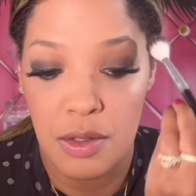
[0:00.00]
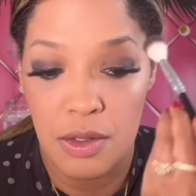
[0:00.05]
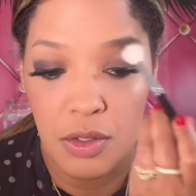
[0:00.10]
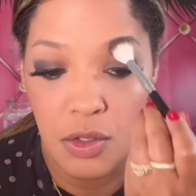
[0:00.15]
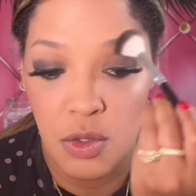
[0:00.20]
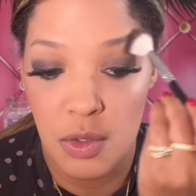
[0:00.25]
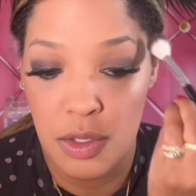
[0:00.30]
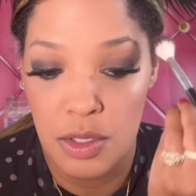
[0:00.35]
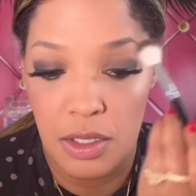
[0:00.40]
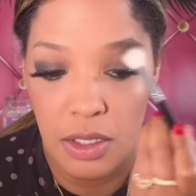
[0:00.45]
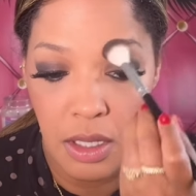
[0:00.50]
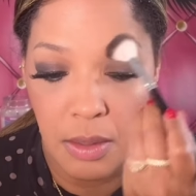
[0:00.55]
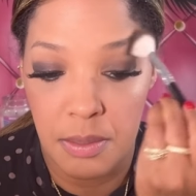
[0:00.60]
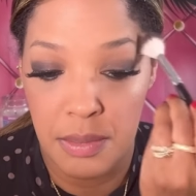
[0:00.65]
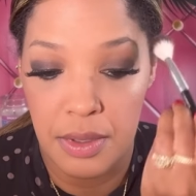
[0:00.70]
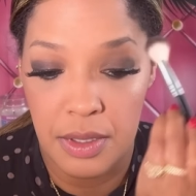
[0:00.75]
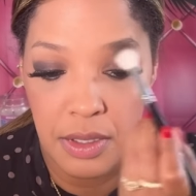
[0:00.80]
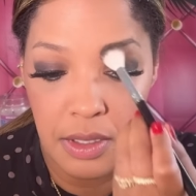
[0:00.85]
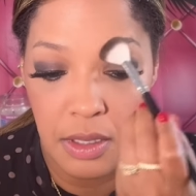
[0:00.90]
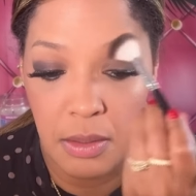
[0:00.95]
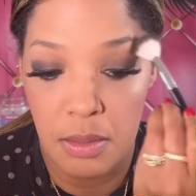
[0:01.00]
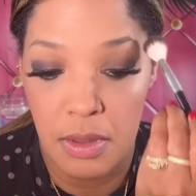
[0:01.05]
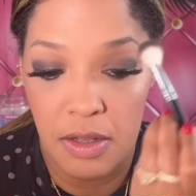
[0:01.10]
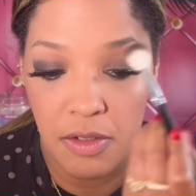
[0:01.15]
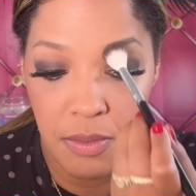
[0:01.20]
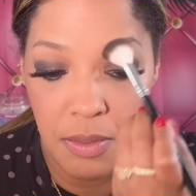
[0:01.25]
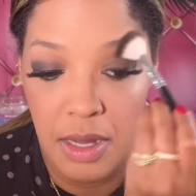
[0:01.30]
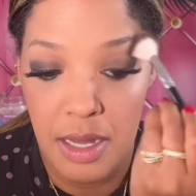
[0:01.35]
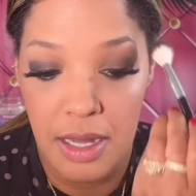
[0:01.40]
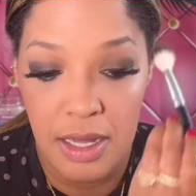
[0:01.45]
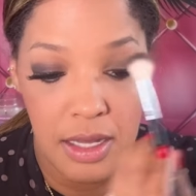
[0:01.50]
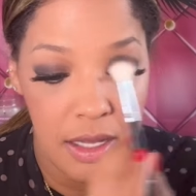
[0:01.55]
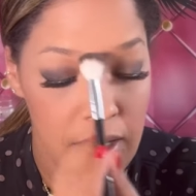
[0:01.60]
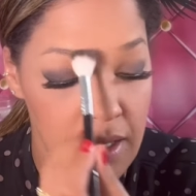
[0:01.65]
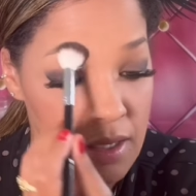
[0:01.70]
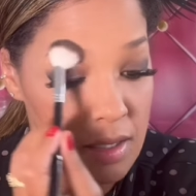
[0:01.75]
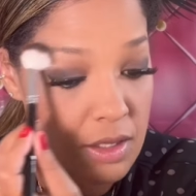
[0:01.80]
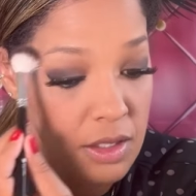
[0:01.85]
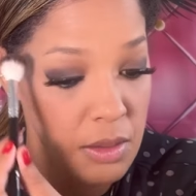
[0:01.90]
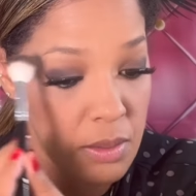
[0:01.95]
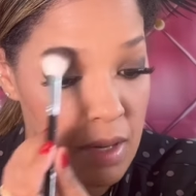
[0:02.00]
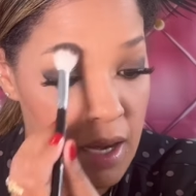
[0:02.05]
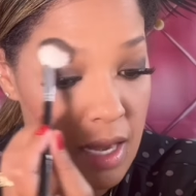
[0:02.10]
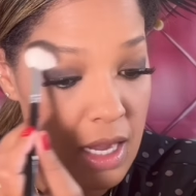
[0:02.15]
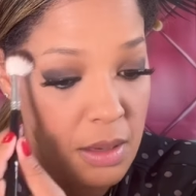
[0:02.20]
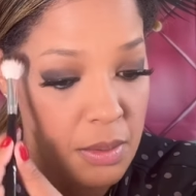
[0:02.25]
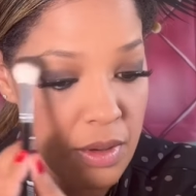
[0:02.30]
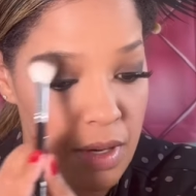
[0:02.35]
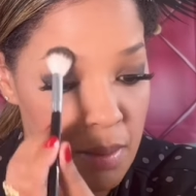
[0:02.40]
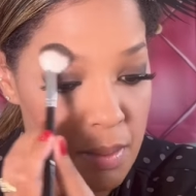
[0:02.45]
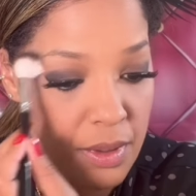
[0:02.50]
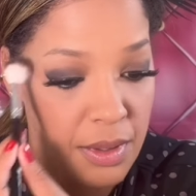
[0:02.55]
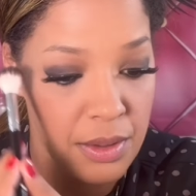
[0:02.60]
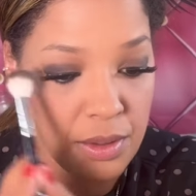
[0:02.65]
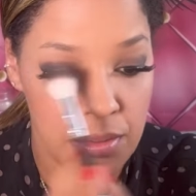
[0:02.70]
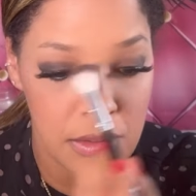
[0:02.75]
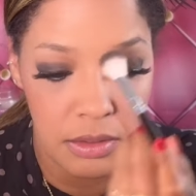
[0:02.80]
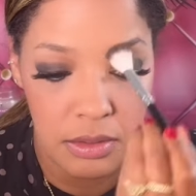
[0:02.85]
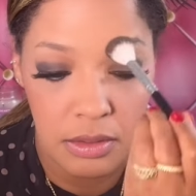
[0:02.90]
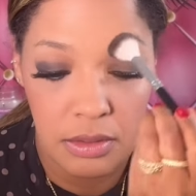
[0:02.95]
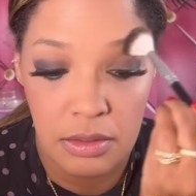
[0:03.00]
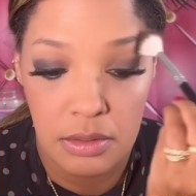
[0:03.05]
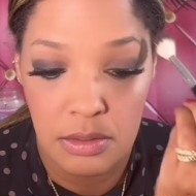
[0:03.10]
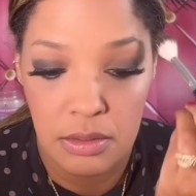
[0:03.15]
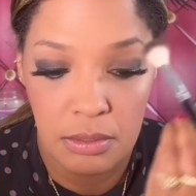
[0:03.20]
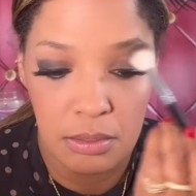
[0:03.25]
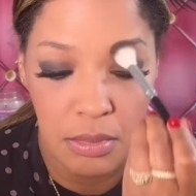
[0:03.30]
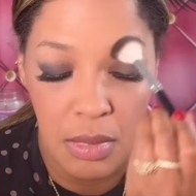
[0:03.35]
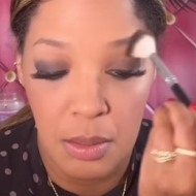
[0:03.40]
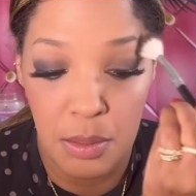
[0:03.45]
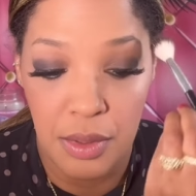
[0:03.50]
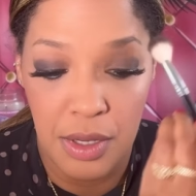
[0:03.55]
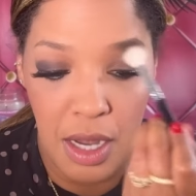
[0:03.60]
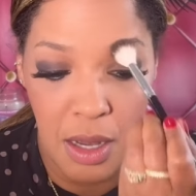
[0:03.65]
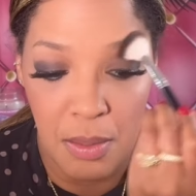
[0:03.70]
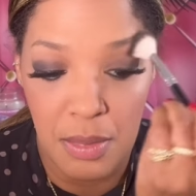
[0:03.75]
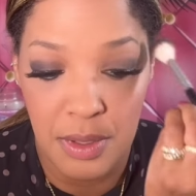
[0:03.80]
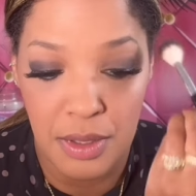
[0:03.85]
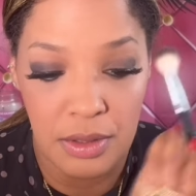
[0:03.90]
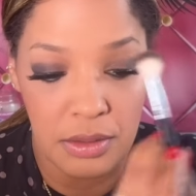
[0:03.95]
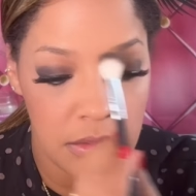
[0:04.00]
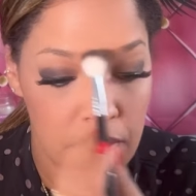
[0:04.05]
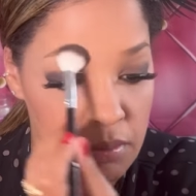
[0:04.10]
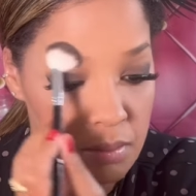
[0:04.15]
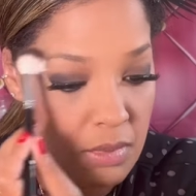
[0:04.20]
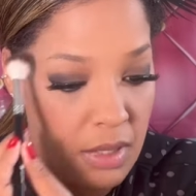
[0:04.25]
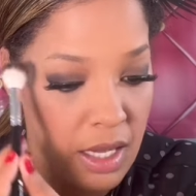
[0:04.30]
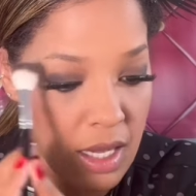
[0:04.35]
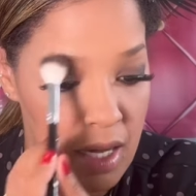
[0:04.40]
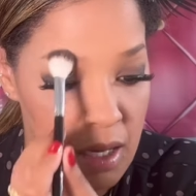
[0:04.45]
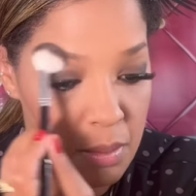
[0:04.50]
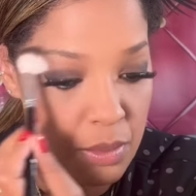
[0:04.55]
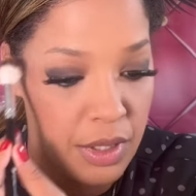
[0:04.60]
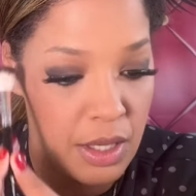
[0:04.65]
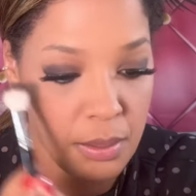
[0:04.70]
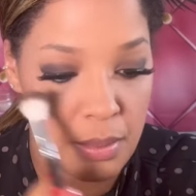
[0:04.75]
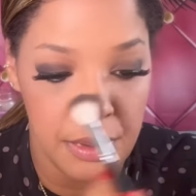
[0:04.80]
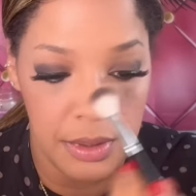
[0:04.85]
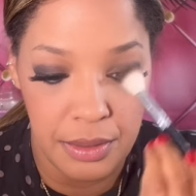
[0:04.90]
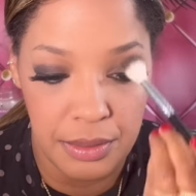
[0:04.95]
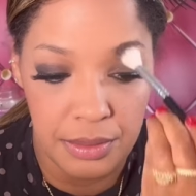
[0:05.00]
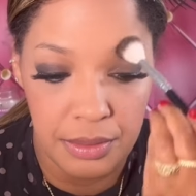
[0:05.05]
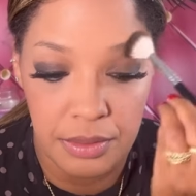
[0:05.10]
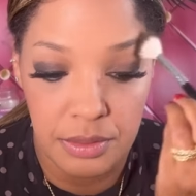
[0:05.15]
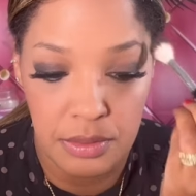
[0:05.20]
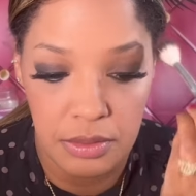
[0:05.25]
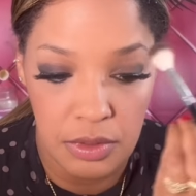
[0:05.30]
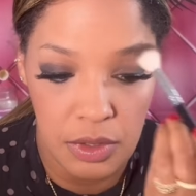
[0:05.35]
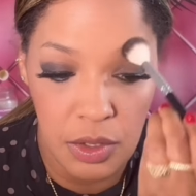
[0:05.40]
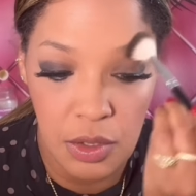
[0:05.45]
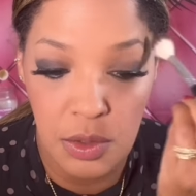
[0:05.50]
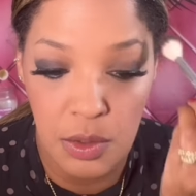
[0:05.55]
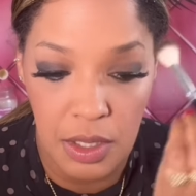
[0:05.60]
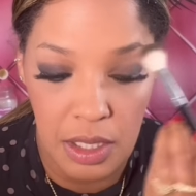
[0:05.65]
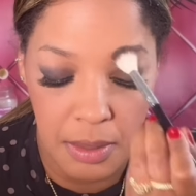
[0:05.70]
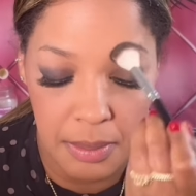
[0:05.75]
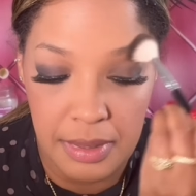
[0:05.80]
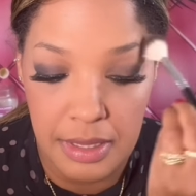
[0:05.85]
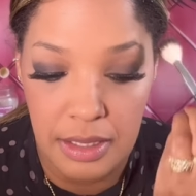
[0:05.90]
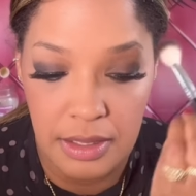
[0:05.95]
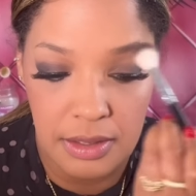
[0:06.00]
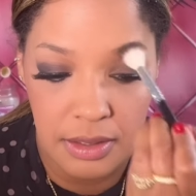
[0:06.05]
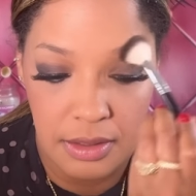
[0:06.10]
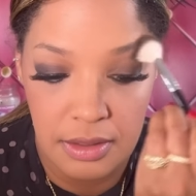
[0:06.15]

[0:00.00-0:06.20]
Drill. I'm putting it above my, near my eyebrow bone, my brow bone, my eyebrow bone. You know what I mean.